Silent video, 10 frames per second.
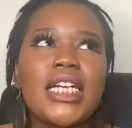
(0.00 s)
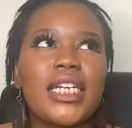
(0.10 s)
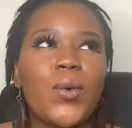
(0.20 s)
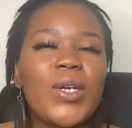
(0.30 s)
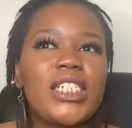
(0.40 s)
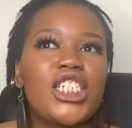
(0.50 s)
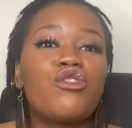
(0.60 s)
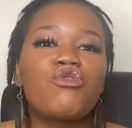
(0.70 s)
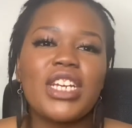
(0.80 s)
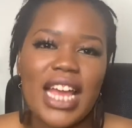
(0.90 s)
When she
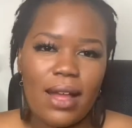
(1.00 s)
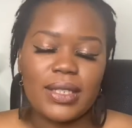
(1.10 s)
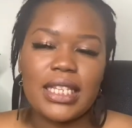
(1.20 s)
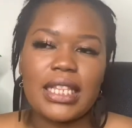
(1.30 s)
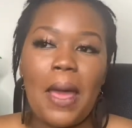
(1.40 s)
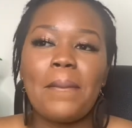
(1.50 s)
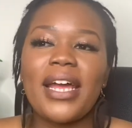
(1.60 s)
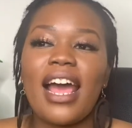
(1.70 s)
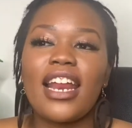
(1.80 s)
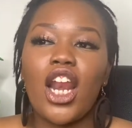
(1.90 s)
recounted them and
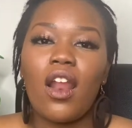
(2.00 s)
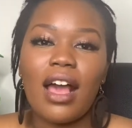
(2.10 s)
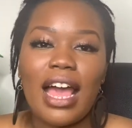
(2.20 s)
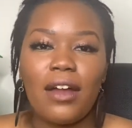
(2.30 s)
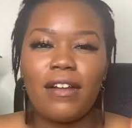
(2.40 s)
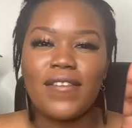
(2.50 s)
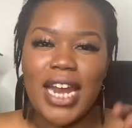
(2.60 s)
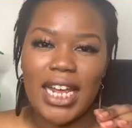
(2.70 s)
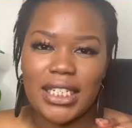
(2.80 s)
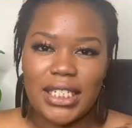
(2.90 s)
I had a lock count of
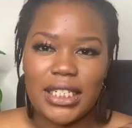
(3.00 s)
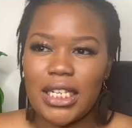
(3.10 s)
90,